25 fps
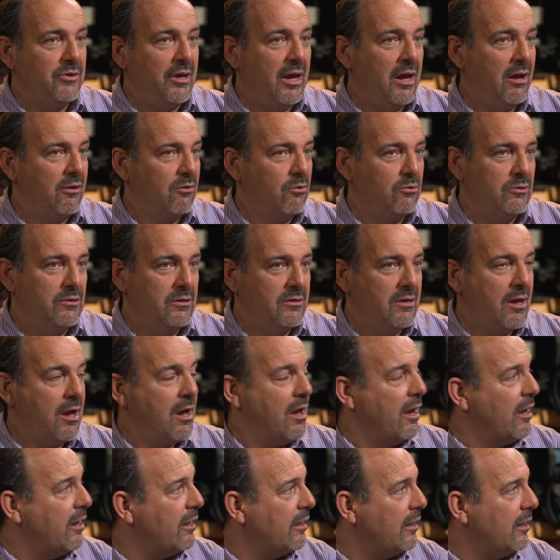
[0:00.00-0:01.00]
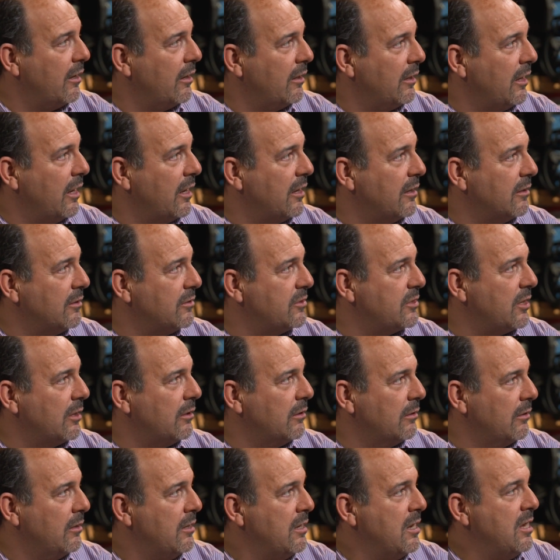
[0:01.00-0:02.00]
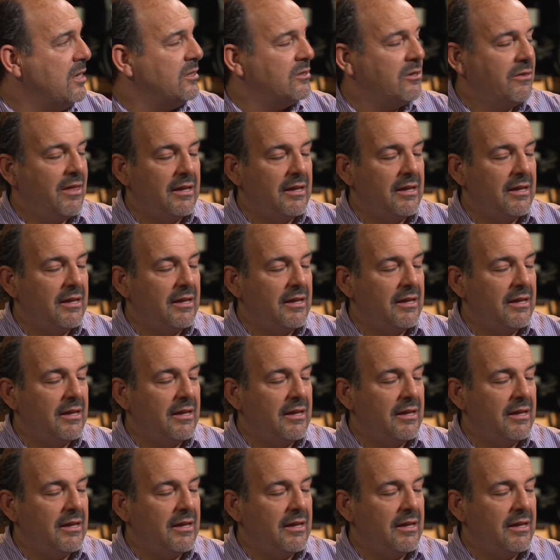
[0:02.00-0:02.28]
How good's that? So